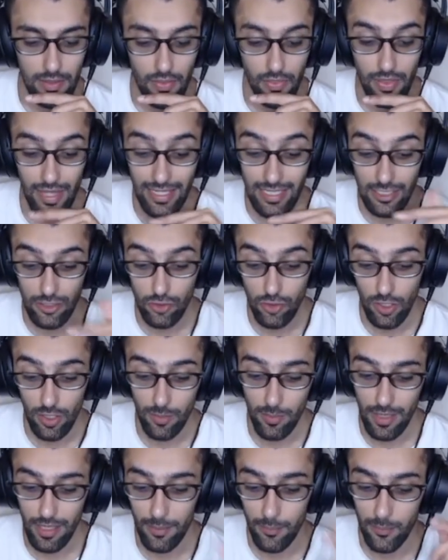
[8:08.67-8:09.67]
then he took
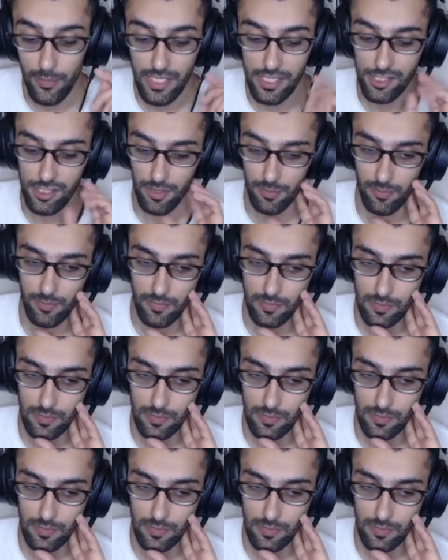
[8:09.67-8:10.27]
my bishop.